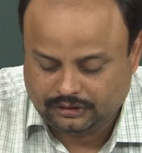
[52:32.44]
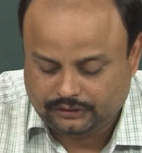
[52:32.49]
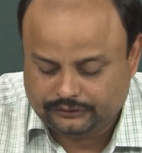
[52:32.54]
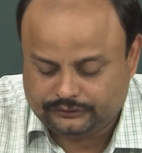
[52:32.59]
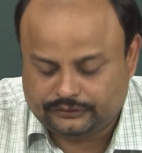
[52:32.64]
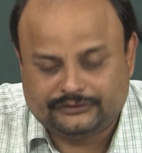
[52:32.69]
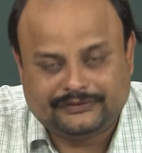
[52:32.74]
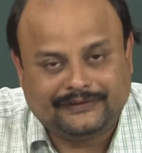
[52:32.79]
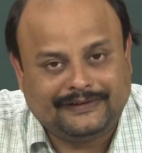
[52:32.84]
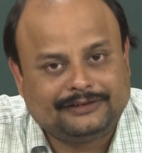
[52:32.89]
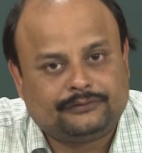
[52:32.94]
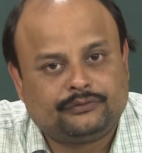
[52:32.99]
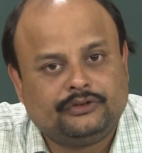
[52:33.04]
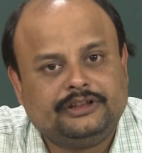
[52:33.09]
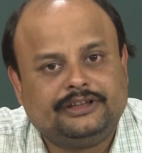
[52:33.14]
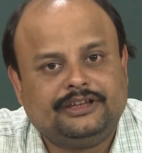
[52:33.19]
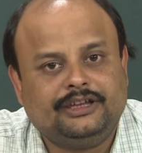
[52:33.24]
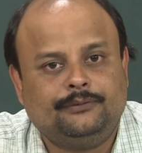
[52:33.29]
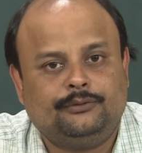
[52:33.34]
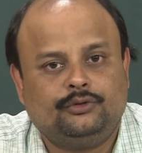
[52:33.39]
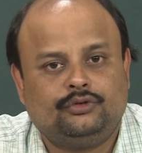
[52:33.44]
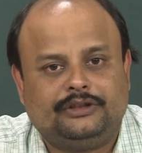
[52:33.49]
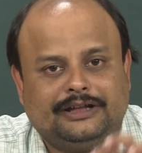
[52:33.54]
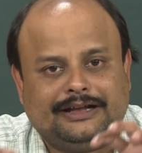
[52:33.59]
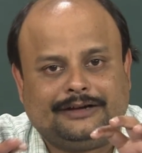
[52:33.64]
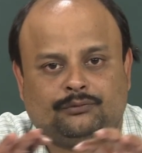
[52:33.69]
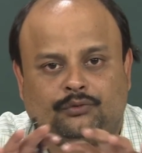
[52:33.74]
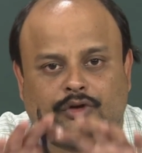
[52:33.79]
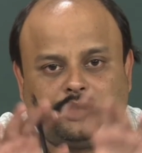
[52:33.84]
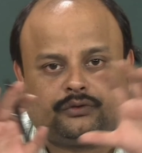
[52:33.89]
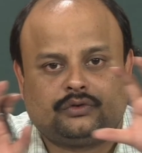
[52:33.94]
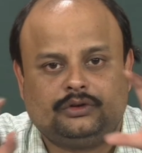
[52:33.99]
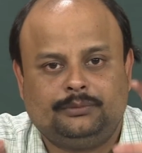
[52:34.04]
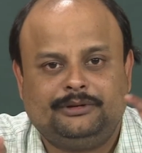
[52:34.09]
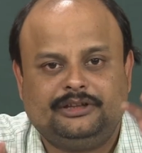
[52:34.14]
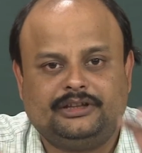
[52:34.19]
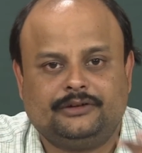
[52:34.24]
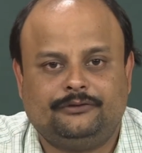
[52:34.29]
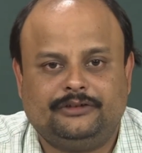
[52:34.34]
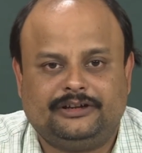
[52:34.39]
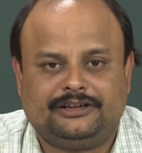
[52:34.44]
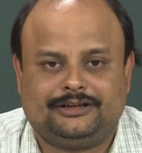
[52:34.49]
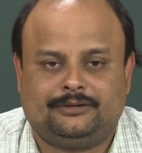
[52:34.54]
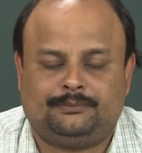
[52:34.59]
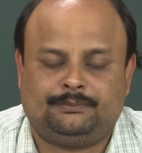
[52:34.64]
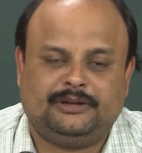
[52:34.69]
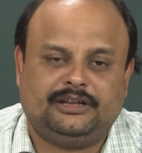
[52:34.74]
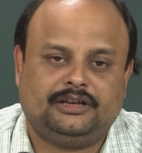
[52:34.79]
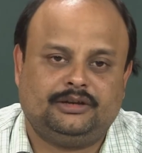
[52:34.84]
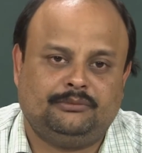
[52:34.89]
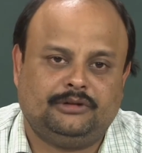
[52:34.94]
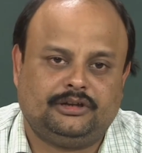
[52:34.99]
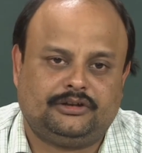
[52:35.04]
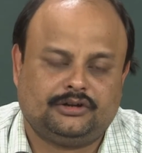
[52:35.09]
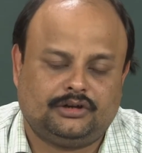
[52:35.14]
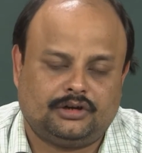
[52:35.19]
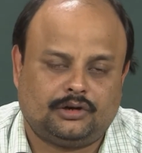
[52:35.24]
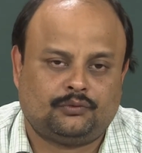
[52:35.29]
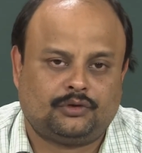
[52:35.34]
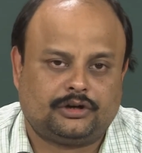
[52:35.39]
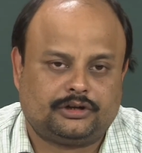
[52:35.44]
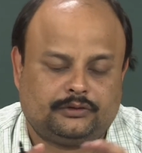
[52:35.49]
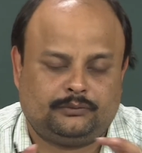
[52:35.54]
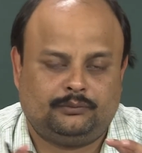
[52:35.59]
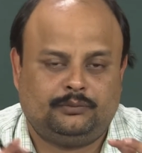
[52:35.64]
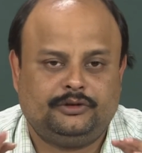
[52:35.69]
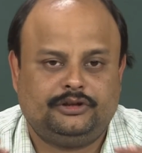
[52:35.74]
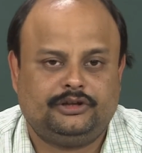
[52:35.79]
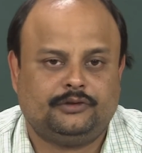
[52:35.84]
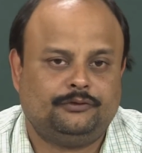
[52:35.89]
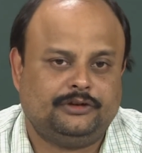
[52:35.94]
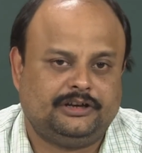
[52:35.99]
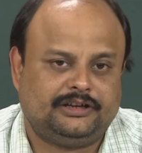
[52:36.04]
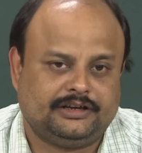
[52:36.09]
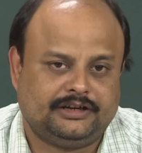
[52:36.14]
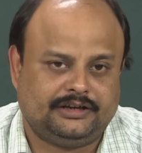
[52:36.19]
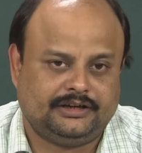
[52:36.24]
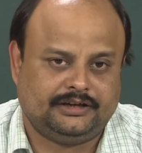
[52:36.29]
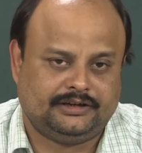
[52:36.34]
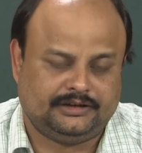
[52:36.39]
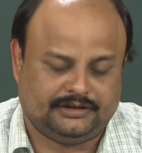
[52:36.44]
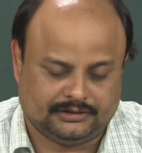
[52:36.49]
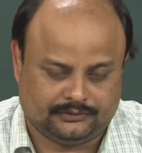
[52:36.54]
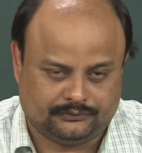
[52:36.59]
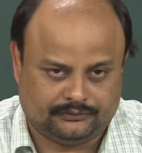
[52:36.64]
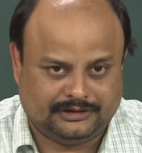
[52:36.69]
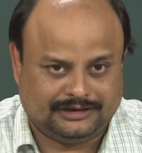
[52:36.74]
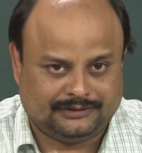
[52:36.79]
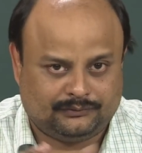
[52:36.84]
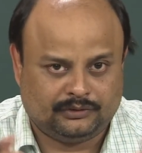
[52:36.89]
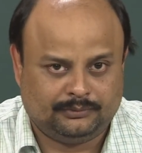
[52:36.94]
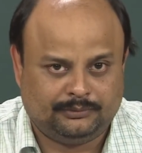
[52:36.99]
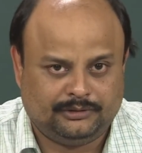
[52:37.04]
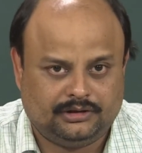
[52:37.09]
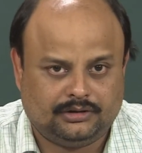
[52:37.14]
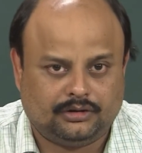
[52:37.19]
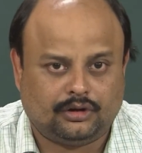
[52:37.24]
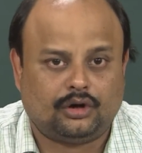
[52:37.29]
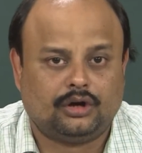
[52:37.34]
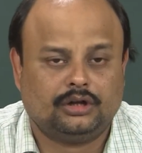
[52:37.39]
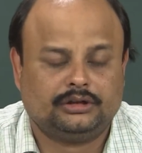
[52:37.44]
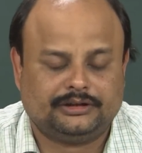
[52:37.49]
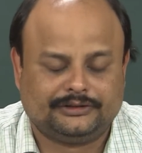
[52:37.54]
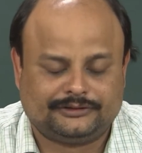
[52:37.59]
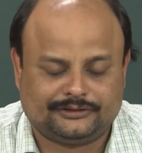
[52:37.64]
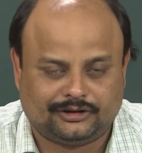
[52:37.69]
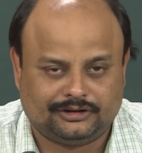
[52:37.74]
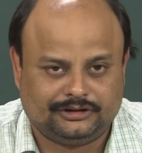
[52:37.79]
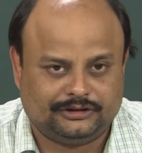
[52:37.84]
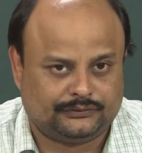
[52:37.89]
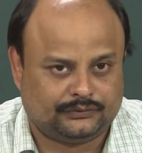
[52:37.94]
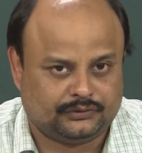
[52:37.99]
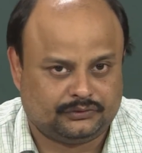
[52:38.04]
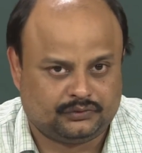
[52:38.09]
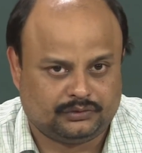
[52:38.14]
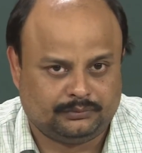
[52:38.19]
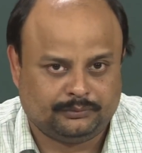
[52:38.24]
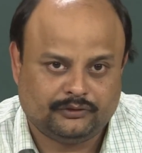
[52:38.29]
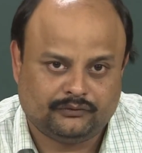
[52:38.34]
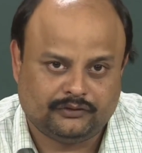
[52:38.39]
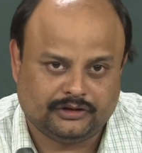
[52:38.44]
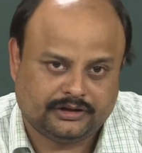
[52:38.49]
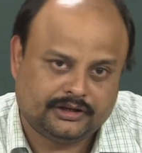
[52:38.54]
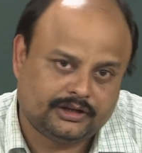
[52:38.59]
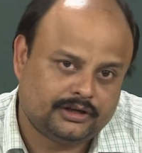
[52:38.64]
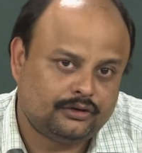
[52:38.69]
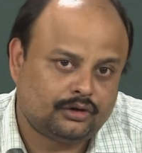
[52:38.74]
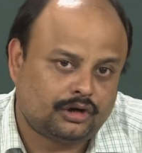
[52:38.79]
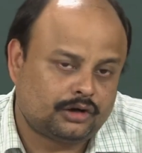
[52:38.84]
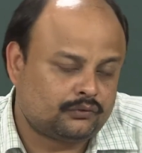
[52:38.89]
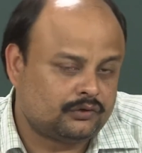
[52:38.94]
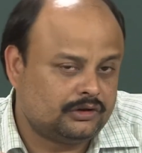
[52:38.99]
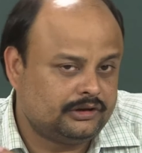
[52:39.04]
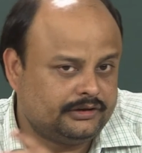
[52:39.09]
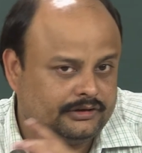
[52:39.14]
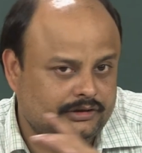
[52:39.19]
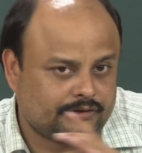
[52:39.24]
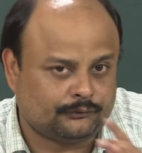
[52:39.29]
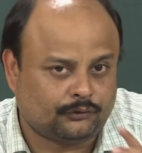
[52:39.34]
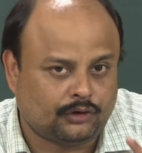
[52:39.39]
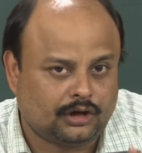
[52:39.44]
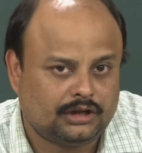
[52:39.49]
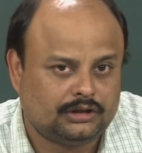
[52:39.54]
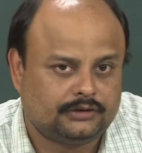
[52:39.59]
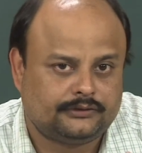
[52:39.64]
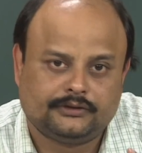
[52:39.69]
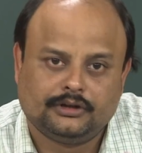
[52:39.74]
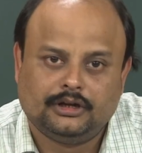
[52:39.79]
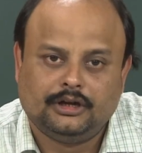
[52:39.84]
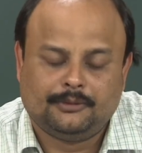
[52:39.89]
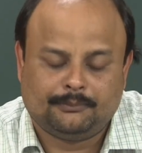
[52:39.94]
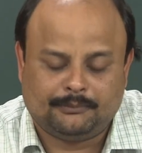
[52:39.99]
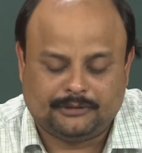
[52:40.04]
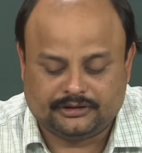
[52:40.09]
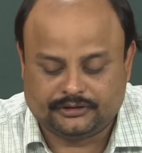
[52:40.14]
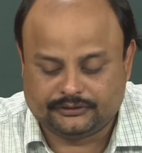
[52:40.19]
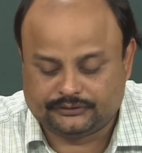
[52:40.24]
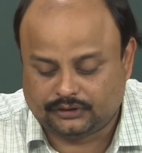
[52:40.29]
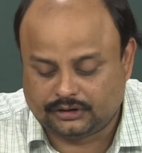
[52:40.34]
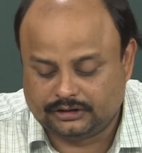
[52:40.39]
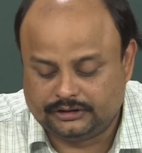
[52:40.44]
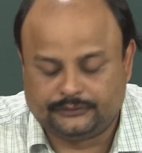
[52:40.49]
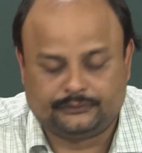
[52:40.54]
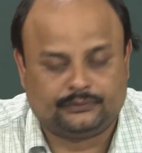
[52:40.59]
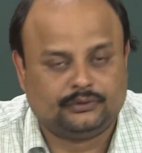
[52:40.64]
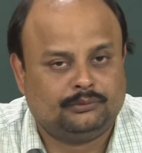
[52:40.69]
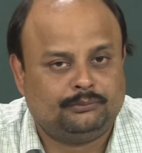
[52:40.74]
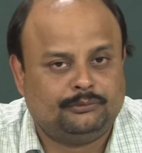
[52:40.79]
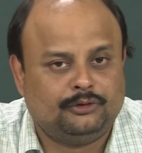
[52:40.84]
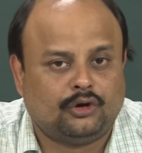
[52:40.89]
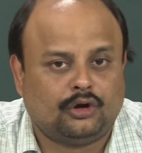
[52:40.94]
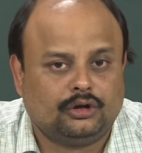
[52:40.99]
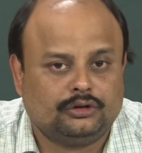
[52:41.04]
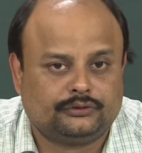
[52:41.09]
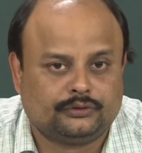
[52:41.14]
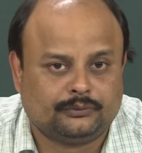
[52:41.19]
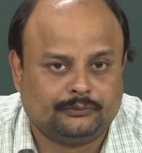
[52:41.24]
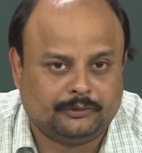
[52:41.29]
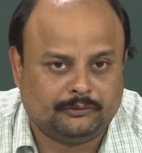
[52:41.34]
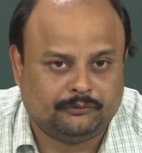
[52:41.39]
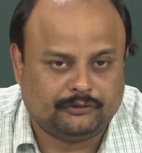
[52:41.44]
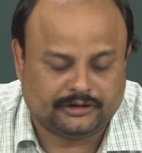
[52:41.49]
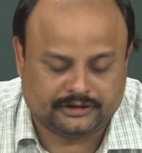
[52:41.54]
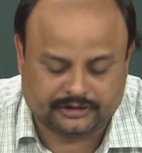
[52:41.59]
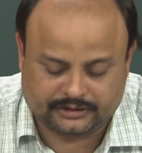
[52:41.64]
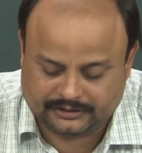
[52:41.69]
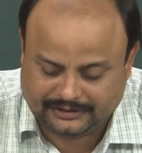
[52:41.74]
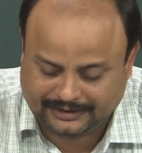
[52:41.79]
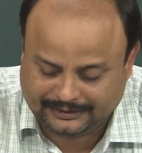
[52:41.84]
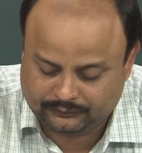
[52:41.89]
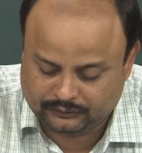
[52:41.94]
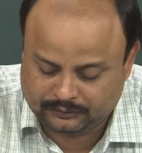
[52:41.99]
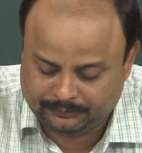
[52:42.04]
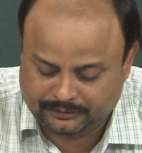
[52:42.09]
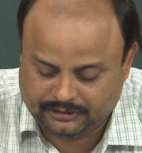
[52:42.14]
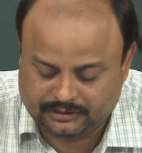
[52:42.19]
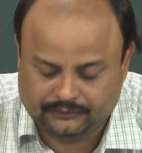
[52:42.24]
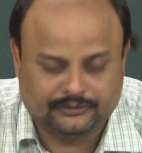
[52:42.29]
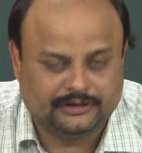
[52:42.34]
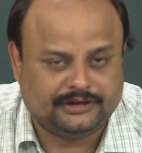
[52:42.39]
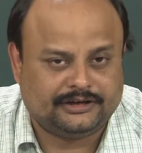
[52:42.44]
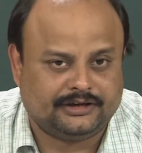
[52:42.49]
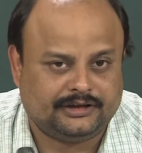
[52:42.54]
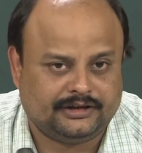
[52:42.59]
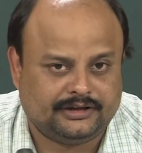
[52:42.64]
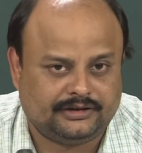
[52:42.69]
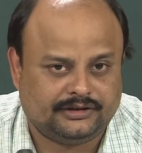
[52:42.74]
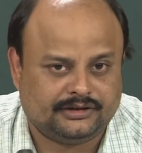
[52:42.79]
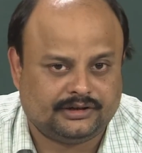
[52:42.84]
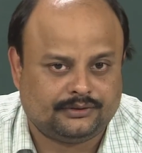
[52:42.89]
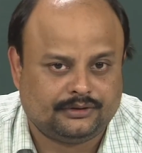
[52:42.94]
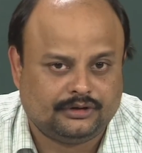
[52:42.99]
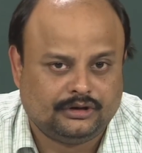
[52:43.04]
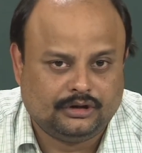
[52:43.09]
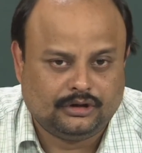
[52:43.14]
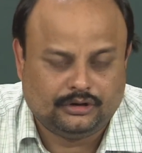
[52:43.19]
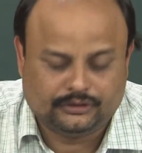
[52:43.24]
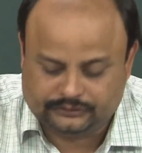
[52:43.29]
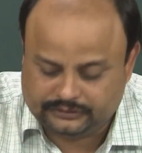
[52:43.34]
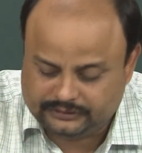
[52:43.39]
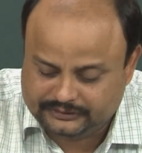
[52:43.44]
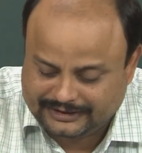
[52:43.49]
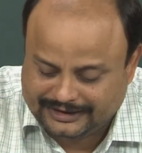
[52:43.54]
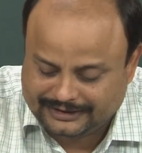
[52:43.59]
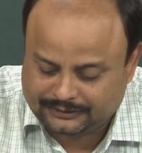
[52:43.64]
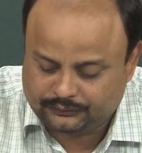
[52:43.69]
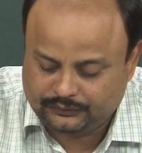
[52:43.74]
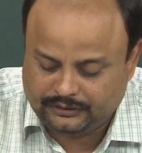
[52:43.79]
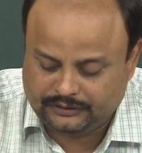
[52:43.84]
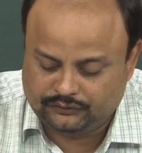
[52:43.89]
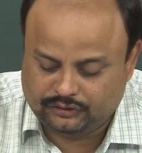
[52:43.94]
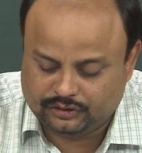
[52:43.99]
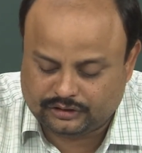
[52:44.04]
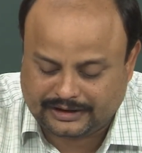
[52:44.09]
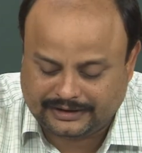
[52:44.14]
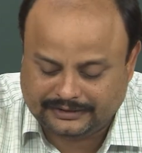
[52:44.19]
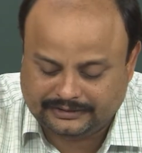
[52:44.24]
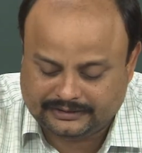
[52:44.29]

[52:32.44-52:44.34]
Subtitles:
So, that will give you that what will be the weighted perimeter or what will be the weighted area. That will be the all the solids which will be weighted, not only the walls, but the solids will be also be weighted. That will be the weighted area. So, in that way we write